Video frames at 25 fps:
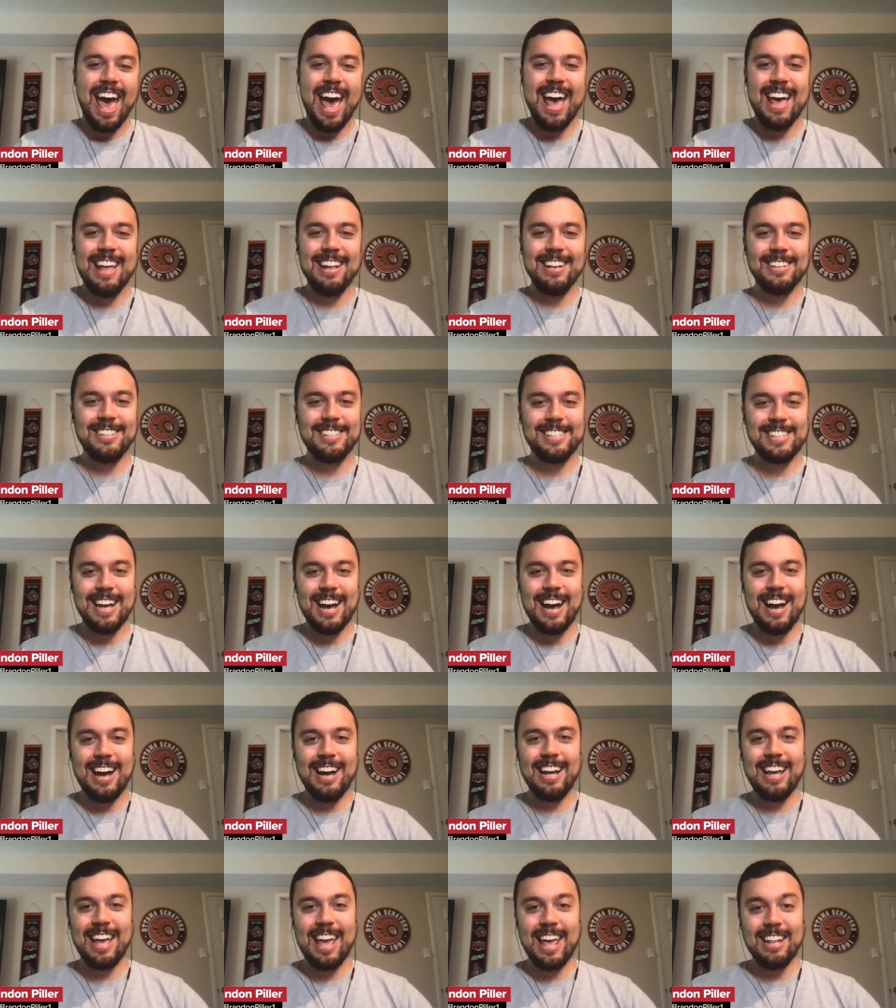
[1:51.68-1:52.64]
and
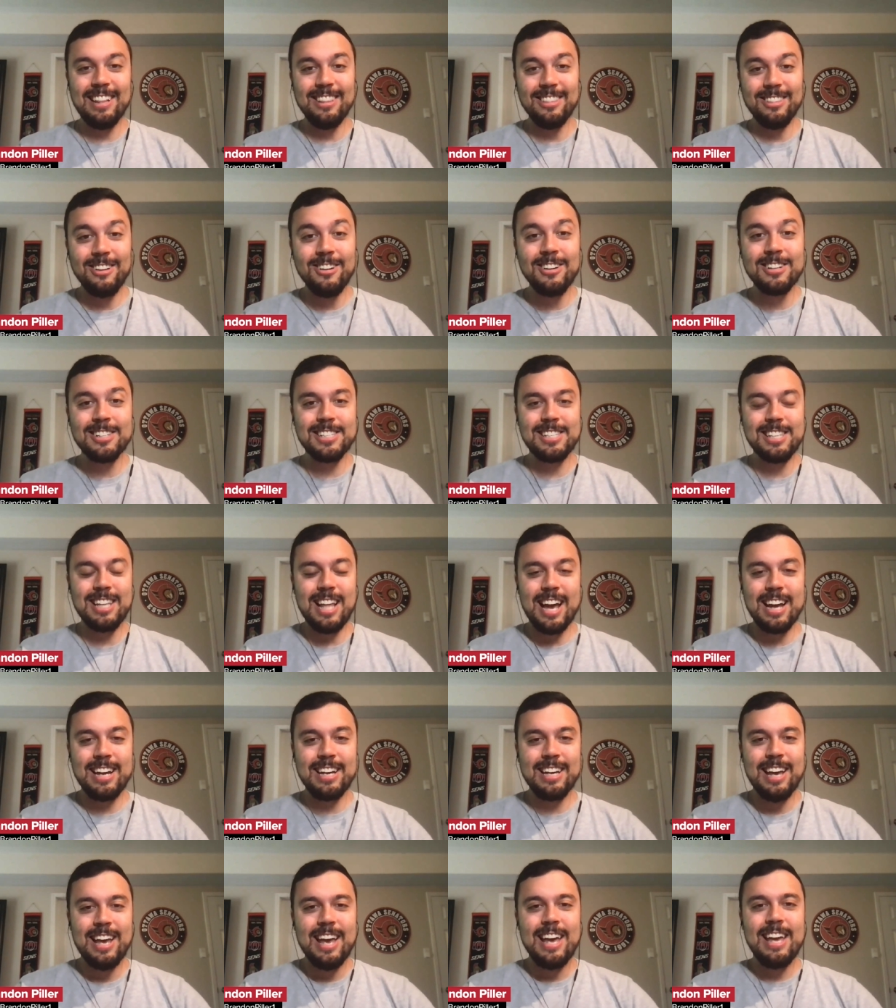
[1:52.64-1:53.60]
uh, it looks
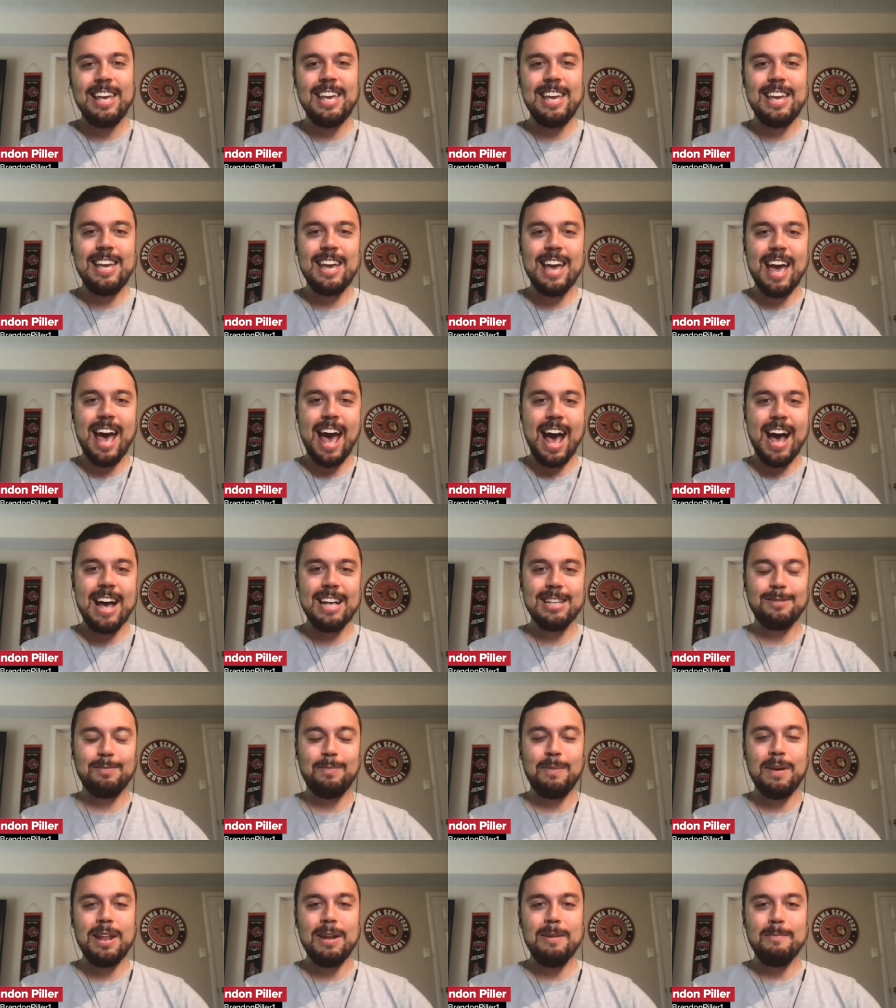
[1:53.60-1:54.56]
like he has
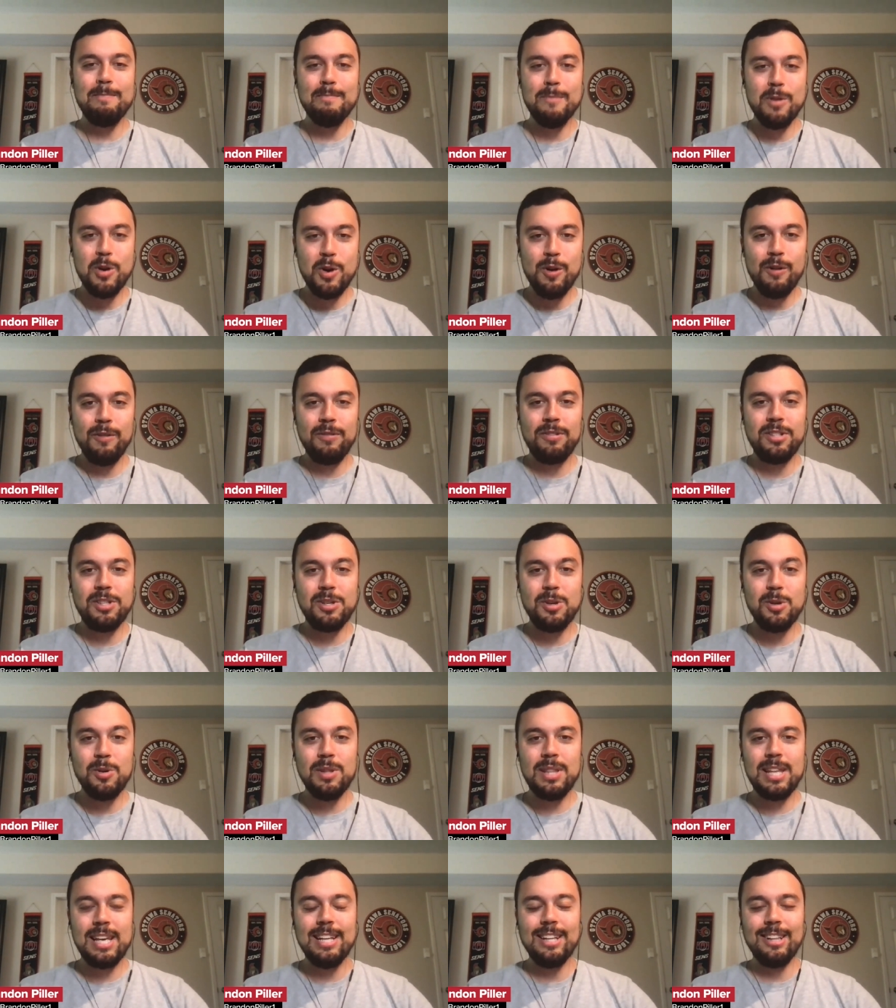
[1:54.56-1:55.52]
been moved
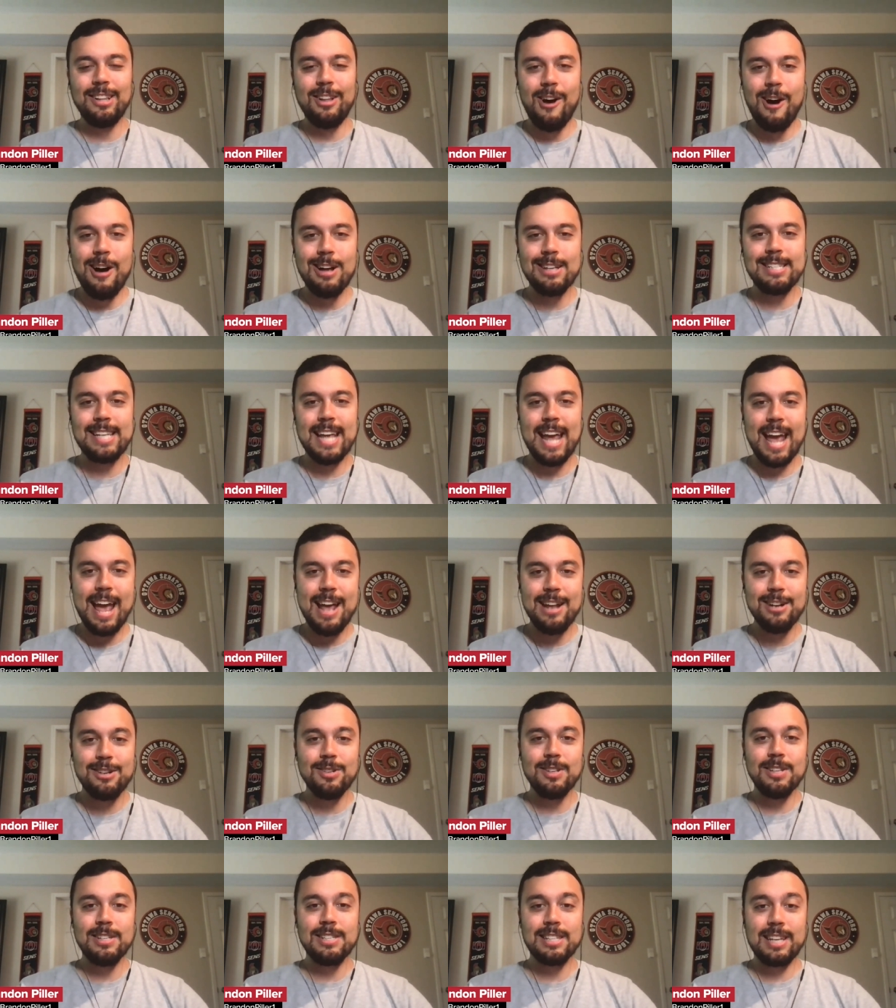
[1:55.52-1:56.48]
to the Los
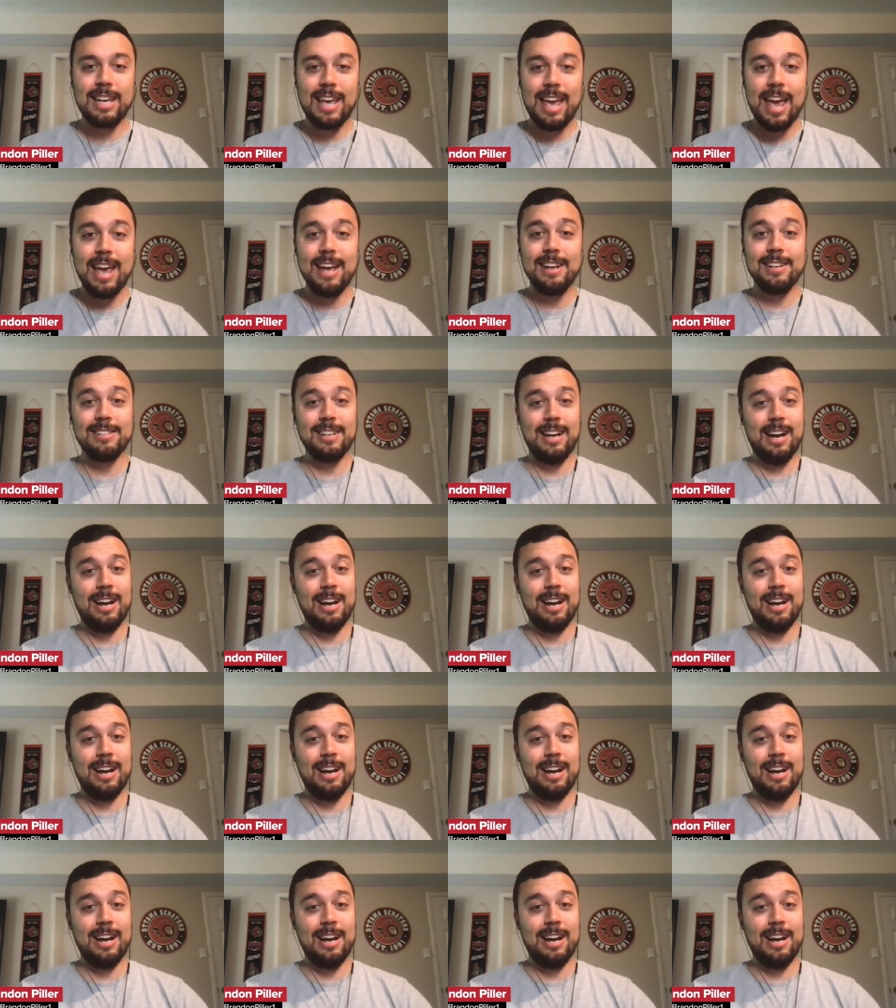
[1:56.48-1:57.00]
Angeles Kings.